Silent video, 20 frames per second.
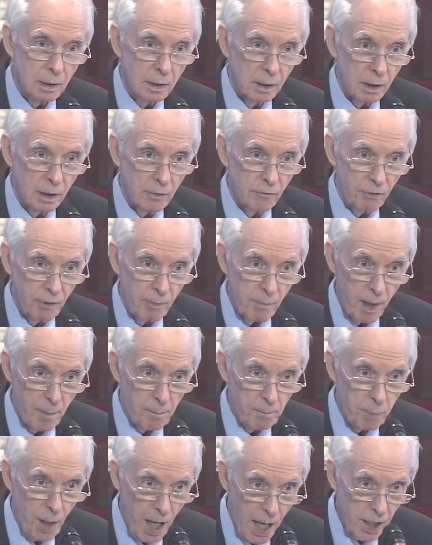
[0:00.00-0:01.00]
and from the
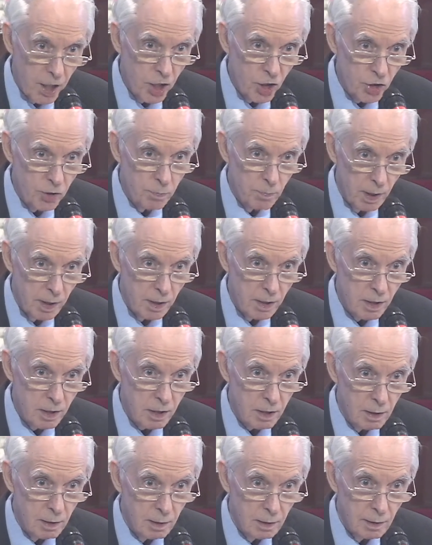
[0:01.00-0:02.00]
punishment
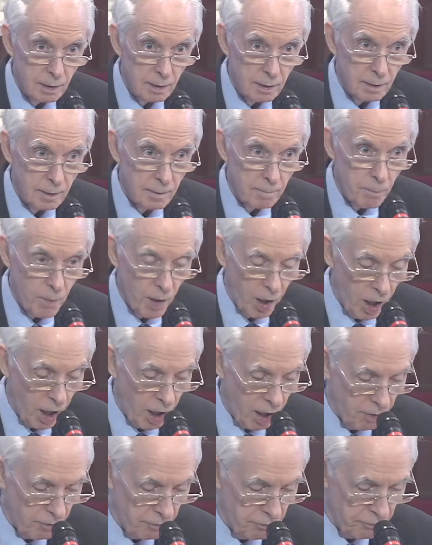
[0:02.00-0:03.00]

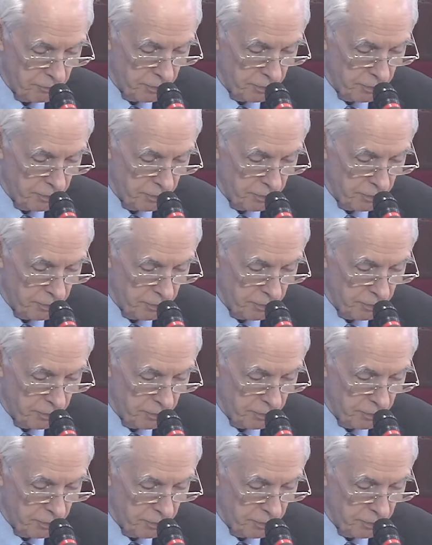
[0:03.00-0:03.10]
of